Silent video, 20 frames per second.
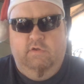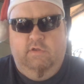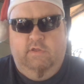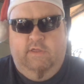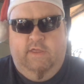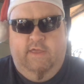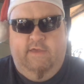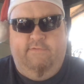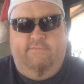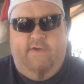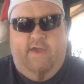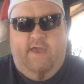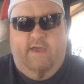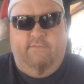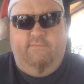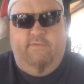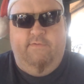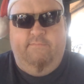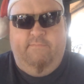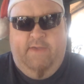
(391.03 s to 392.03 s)
give
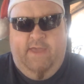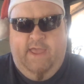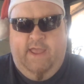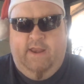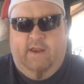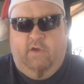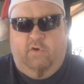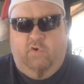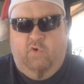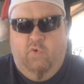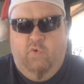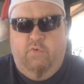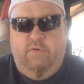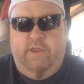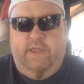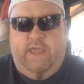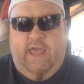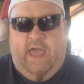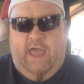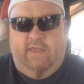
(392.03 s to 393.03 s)
every man
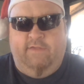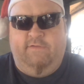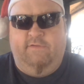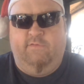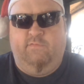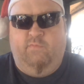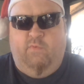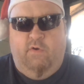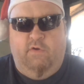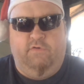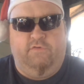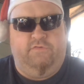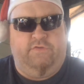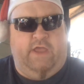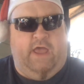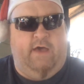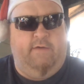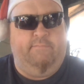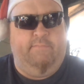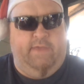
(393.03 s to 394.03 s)
according as his work
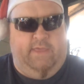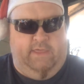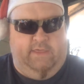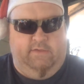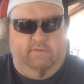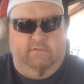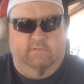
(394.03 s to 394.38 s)
shall be.